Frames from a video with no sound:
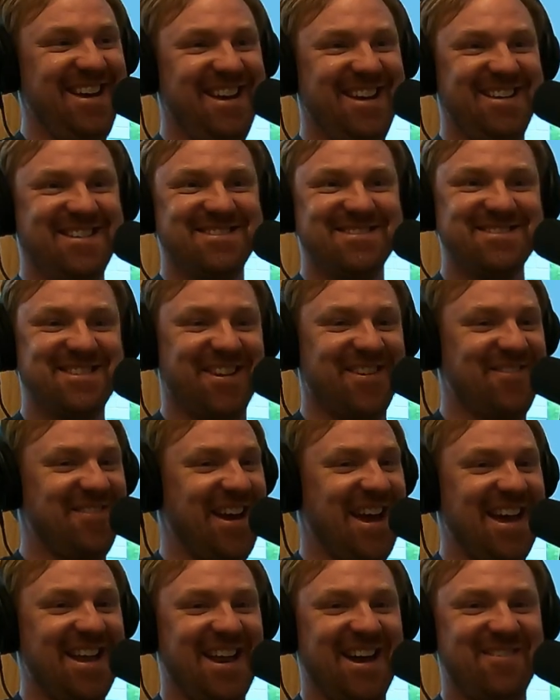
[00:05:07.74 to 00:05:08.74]
So
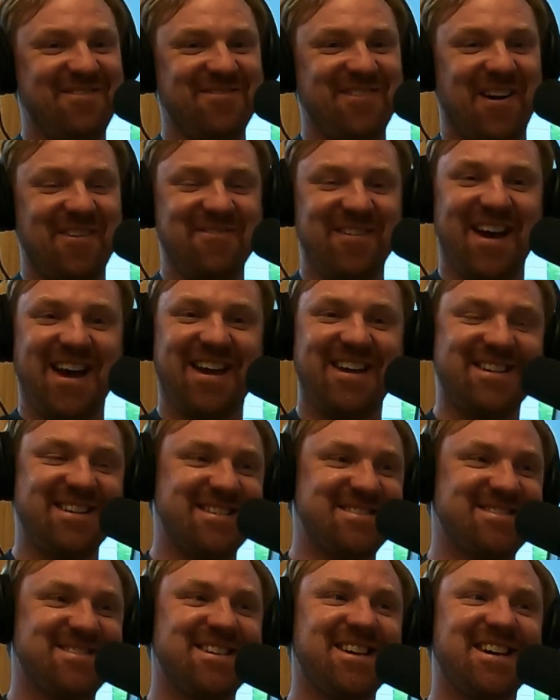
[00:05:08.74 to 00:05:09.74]
man, I'm like,
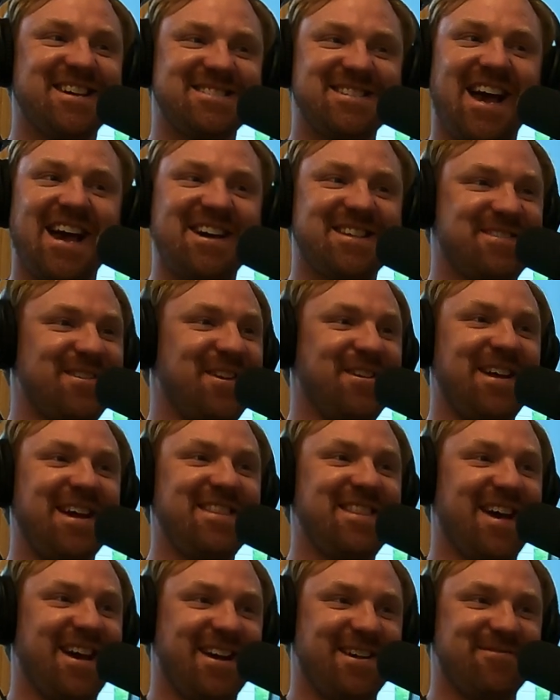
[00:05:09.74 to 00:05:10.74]
the 6, I could throw
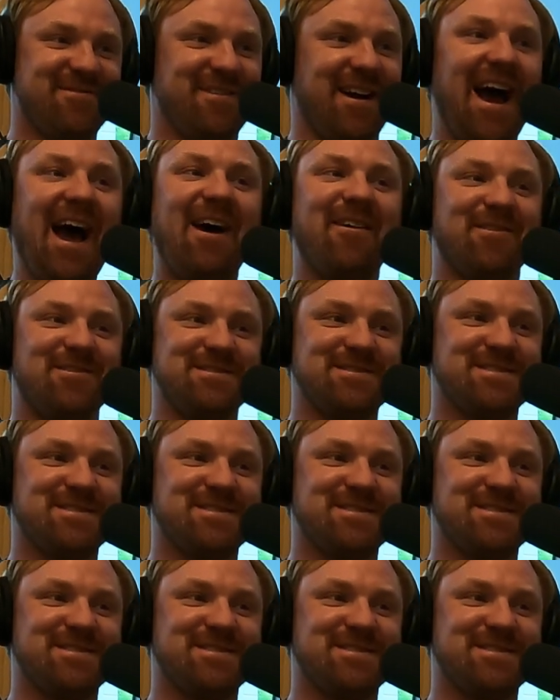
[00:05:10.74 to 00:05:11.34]
that thing for hours.